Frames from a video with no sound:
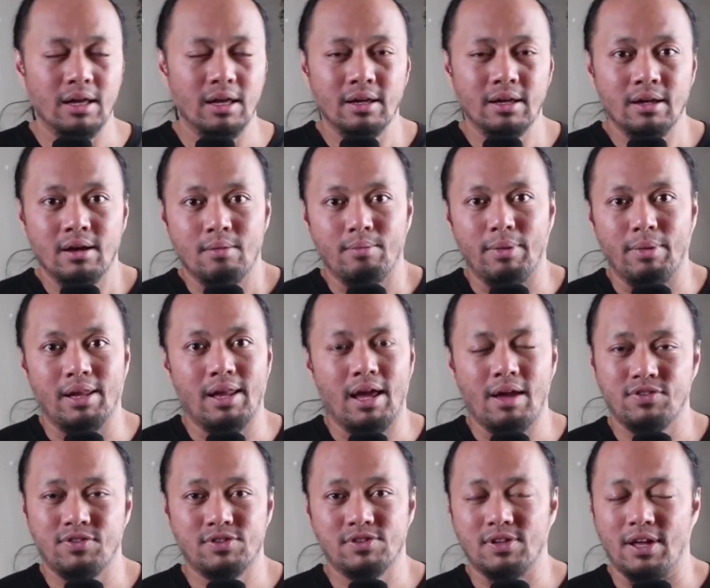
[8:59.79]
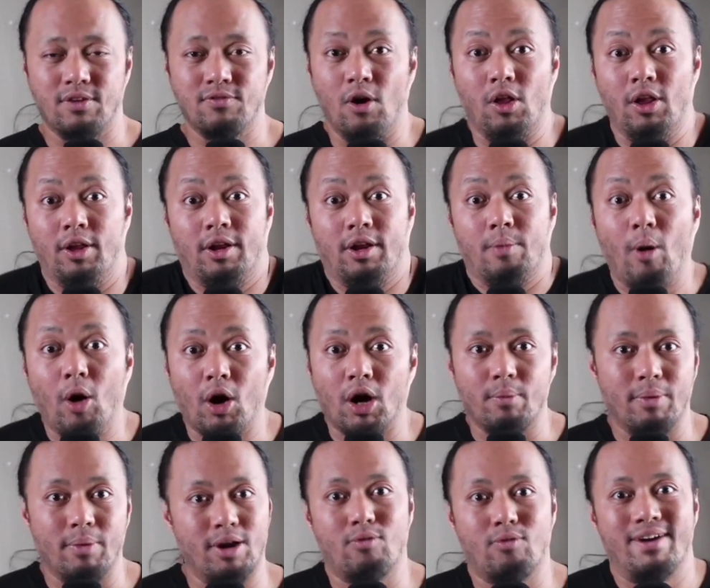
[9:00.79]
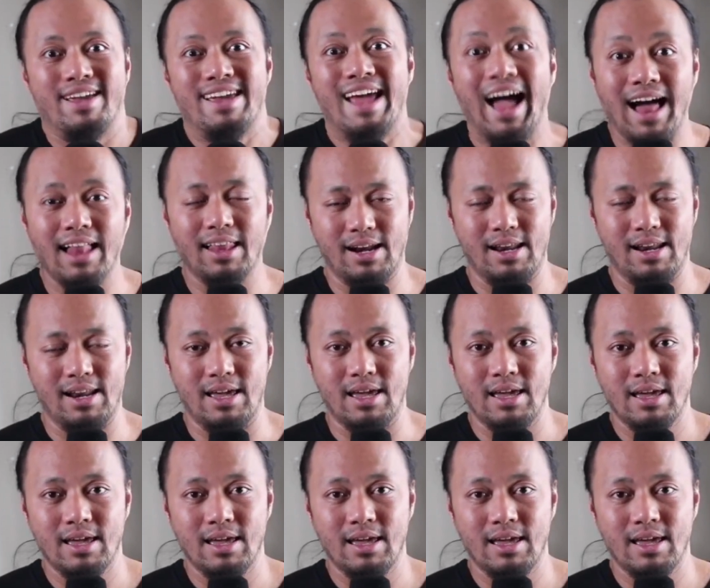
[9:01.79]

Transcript: My life's like falling apart. But in reality,